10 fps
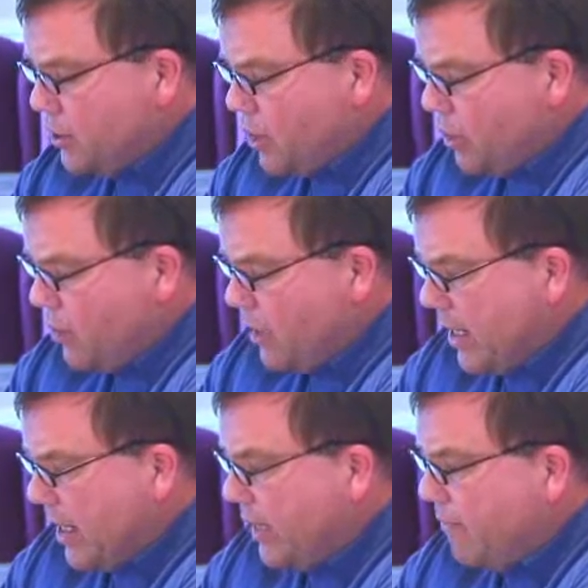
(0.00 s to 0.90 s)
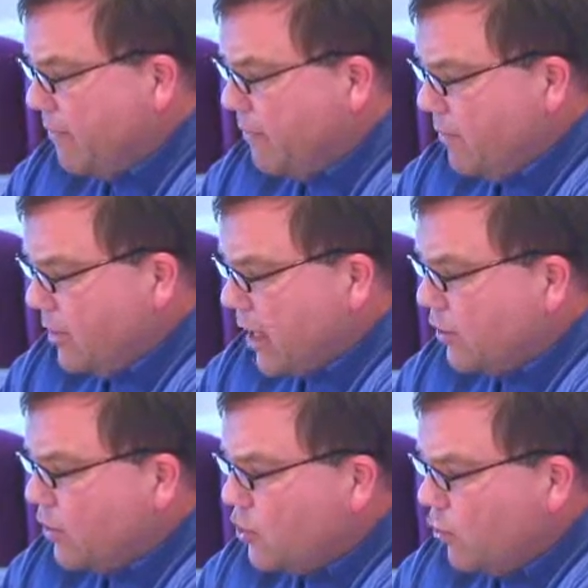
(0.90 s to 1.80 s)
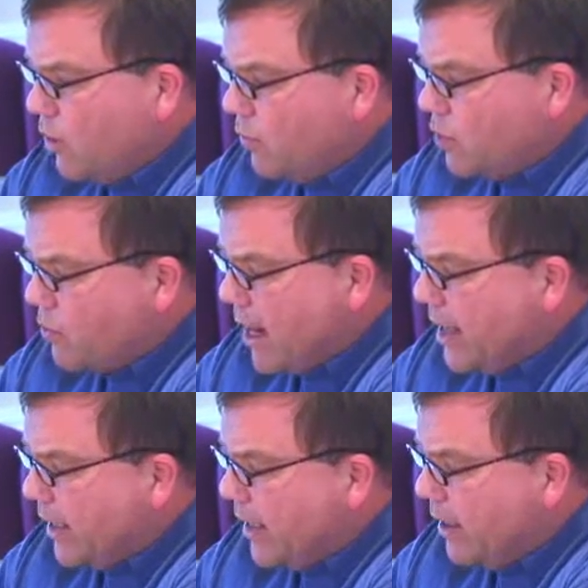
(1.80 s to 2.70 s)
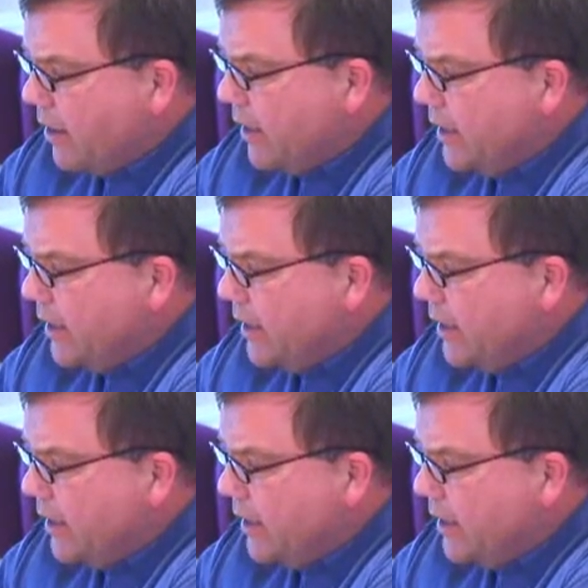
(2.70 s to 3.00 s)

So, uh, Dr. Jordan was writing here,